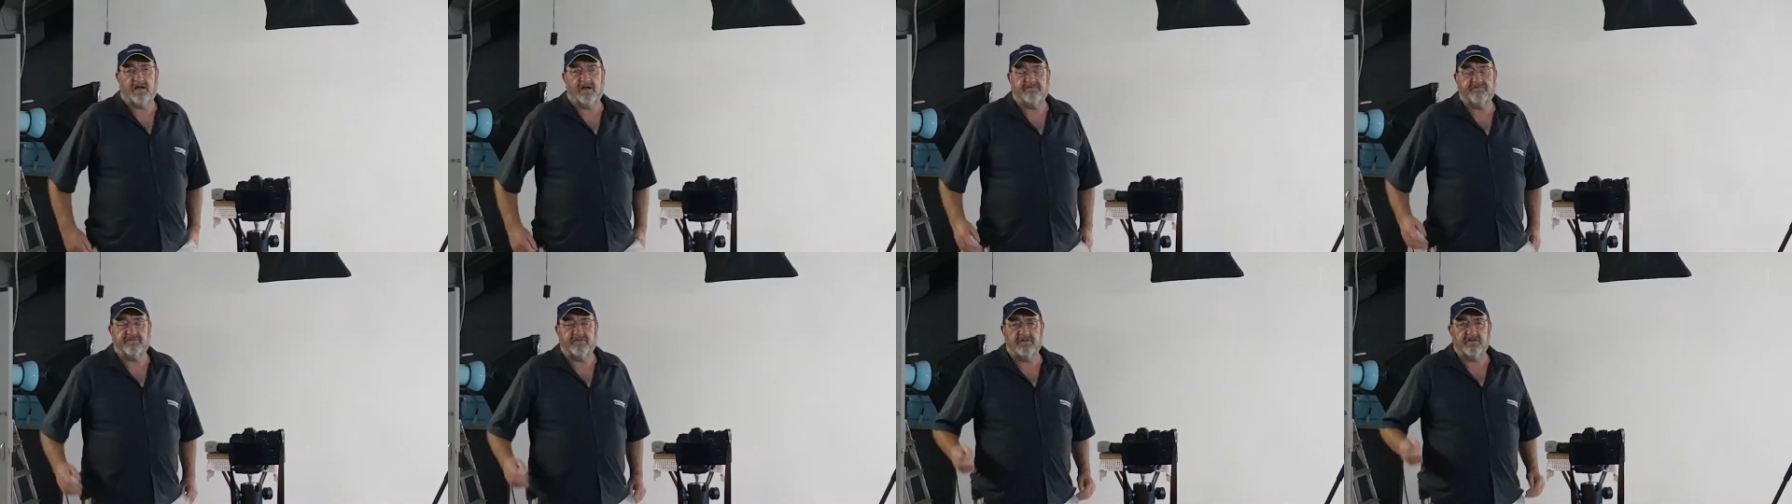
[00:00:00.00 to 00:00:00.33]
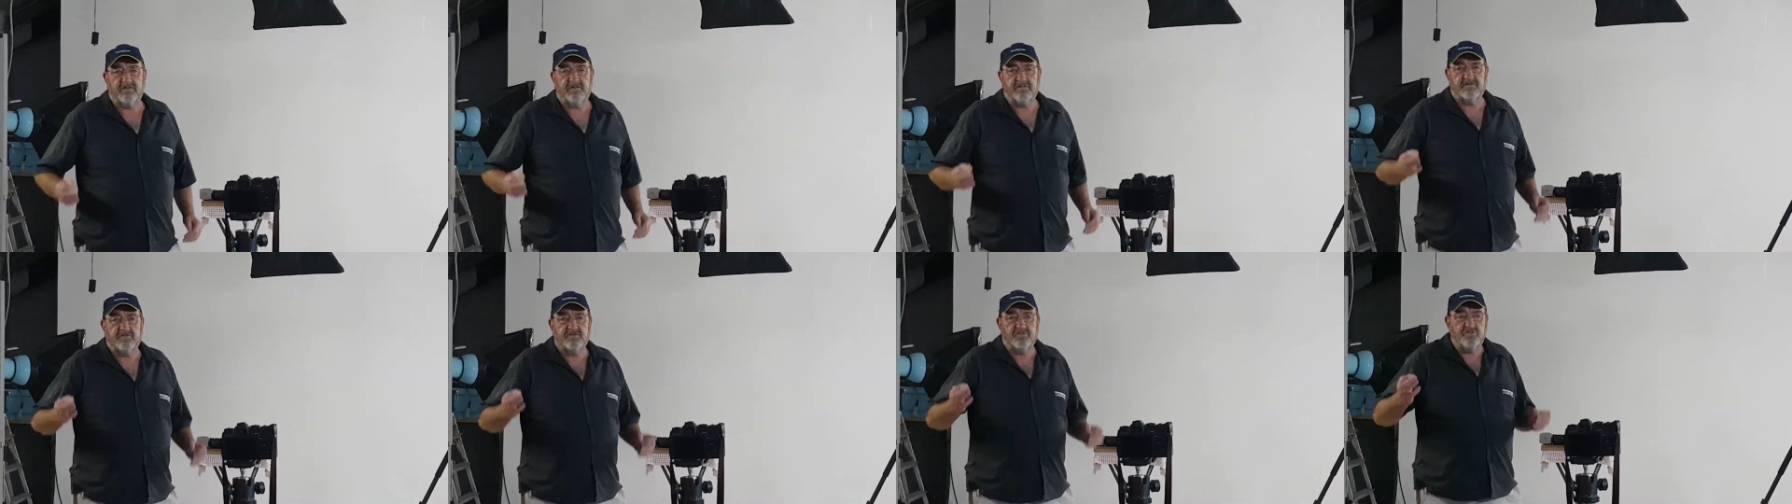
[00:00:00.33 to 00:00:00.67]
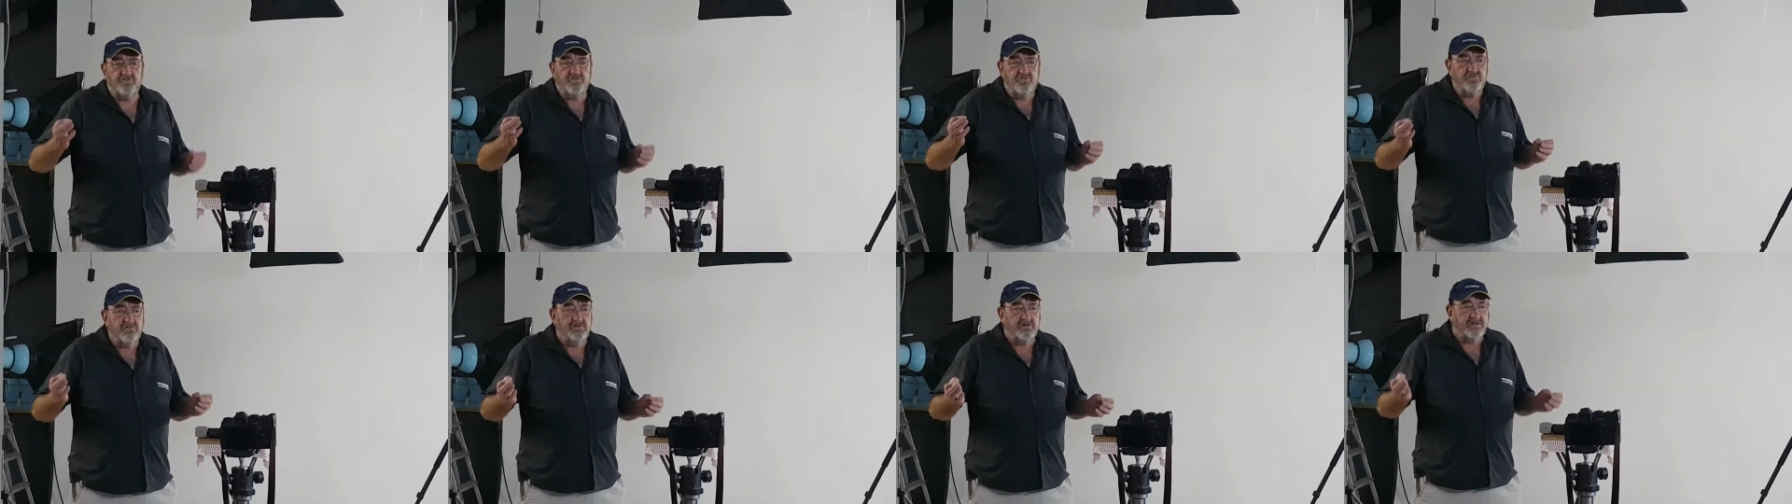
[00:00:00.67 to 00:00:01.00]
I've got to
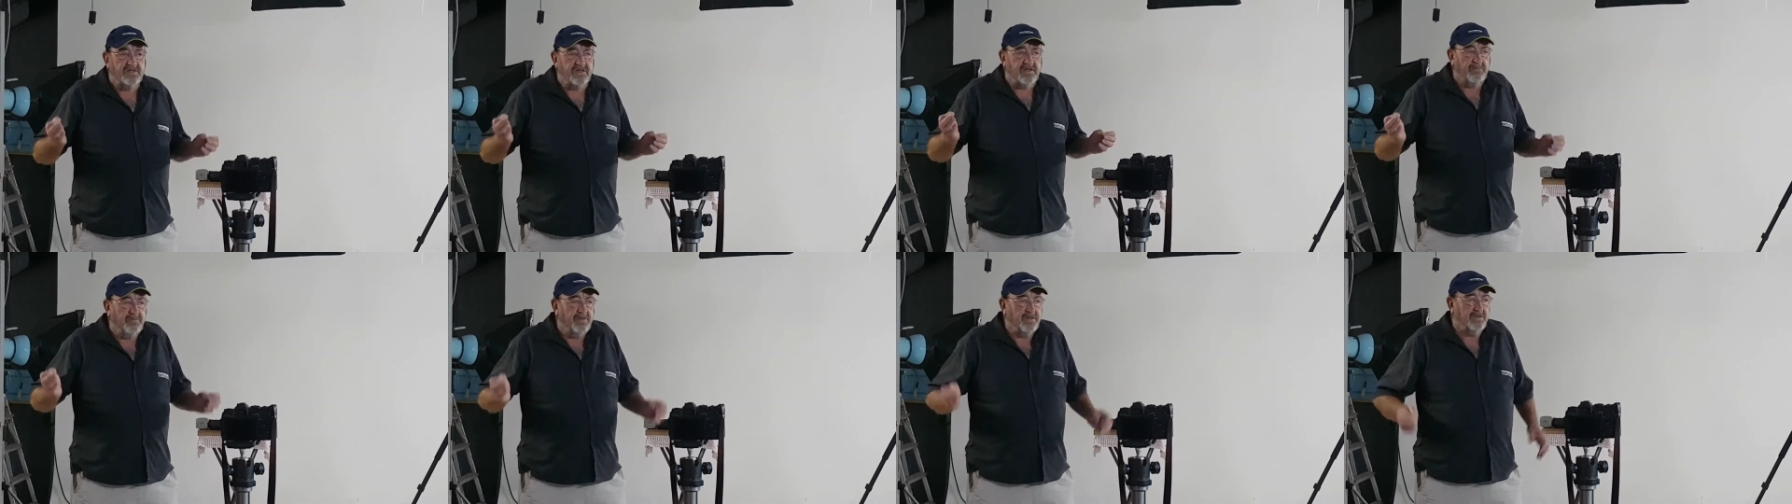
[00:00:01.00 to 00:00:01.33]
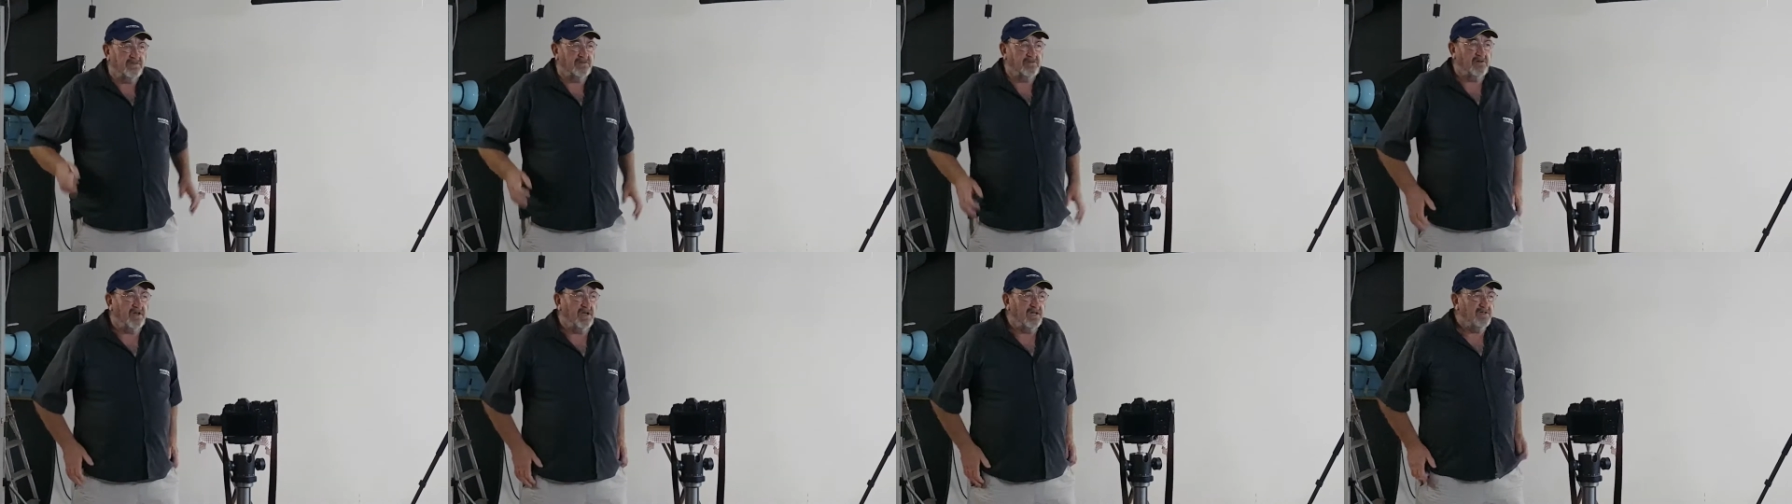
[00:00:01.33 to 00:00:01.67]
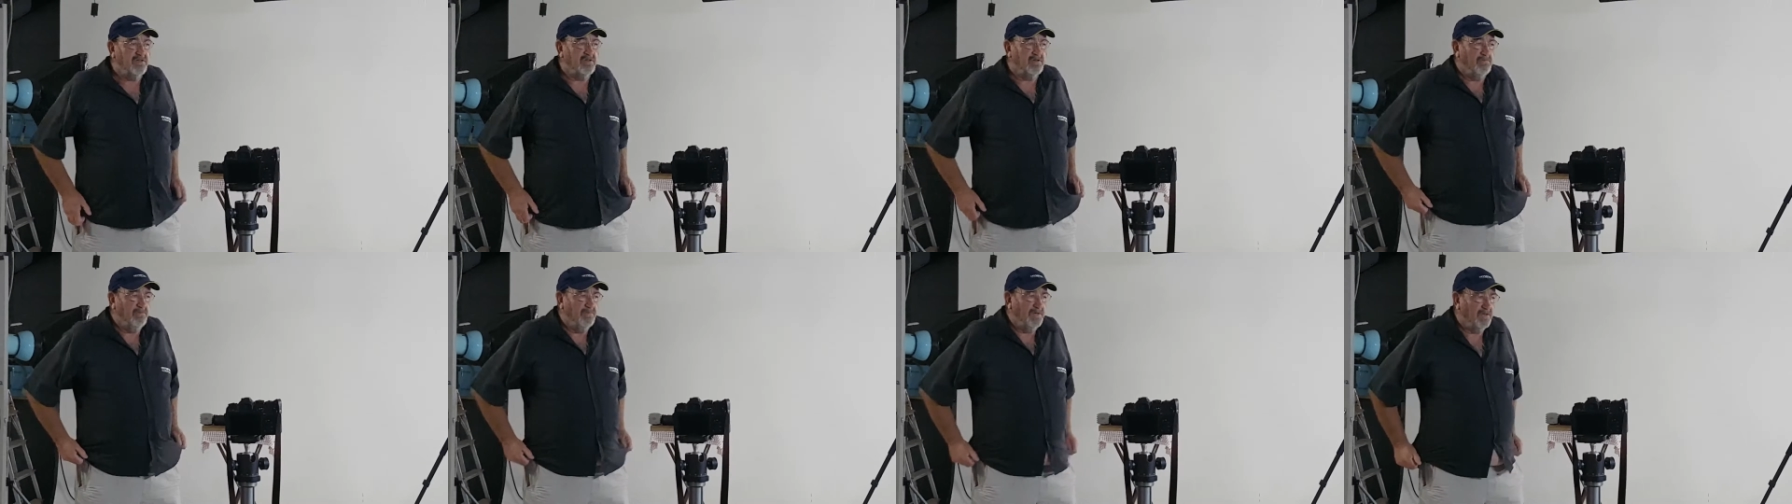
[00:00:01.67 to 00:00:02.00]
do a
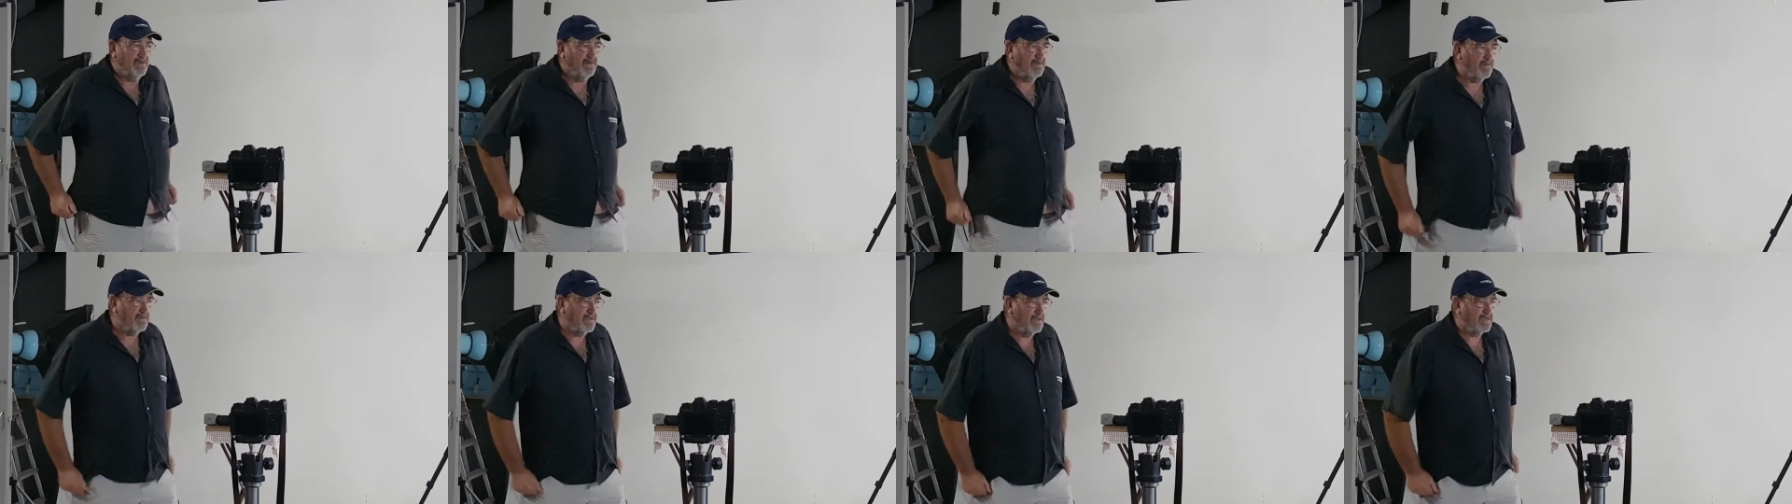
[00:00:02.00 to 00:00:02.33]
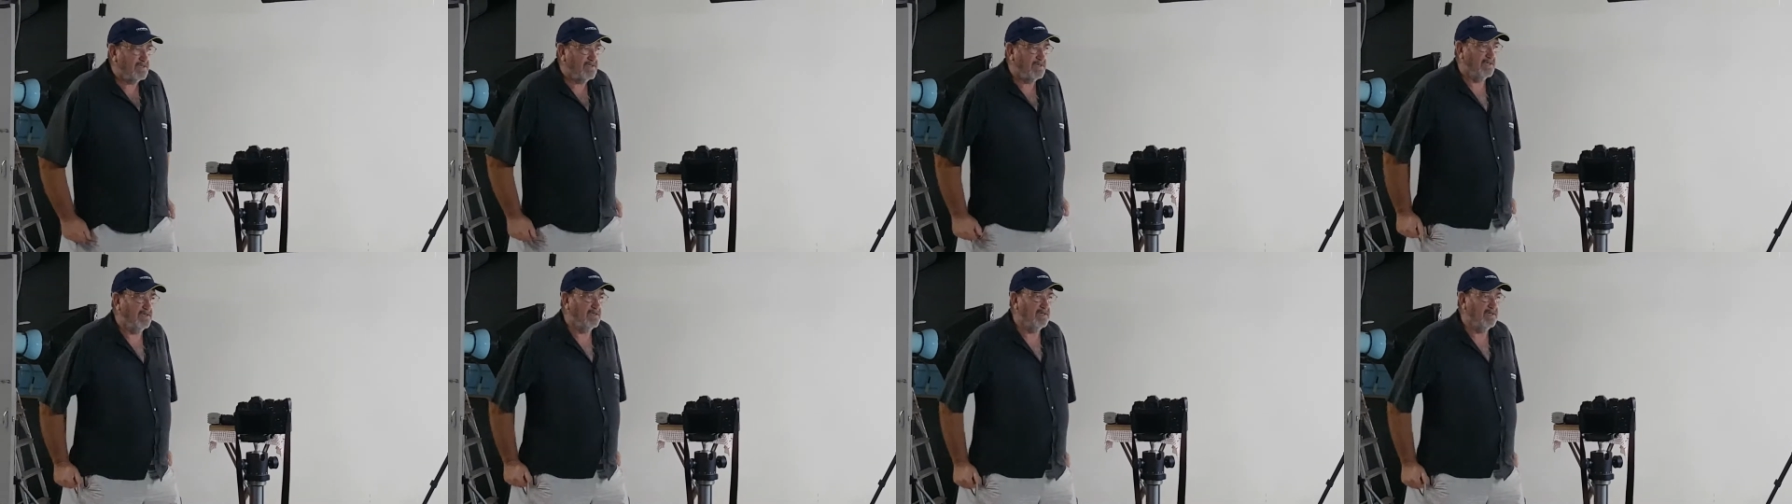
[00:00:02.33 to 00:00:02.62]
demonstration because